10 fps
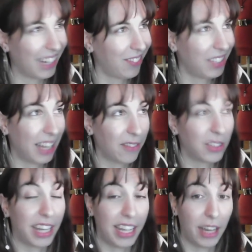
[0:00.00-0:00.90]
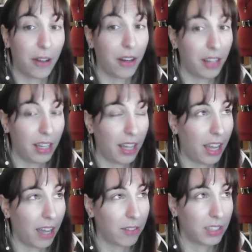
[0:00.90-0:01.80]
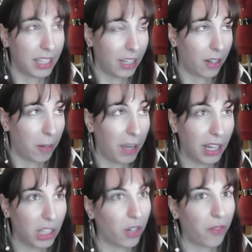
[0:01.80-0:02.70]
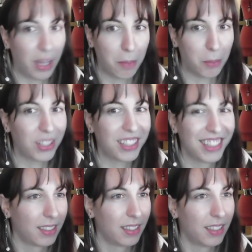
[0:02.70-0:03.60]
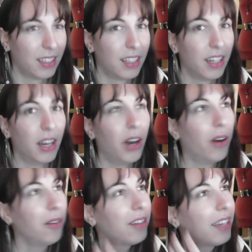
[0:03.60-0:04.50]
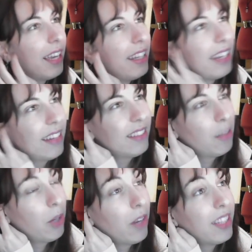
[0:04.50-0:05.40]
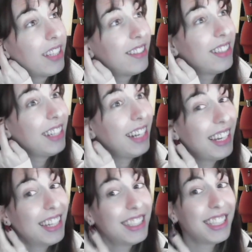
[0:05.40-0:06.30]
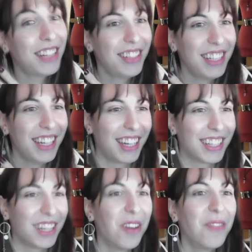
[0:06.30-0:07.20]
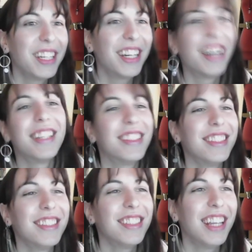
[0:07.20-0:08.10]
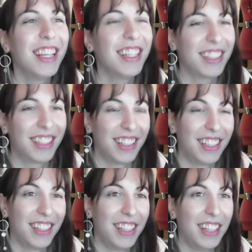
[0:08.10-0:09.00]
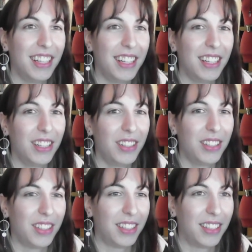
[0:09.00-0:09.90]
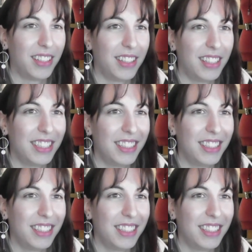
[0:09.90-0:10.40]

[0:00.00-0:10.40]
have to take out a page out of their book. Okay, next up we have Cecilia Schariac. Oh my god, Cecilia. Aww.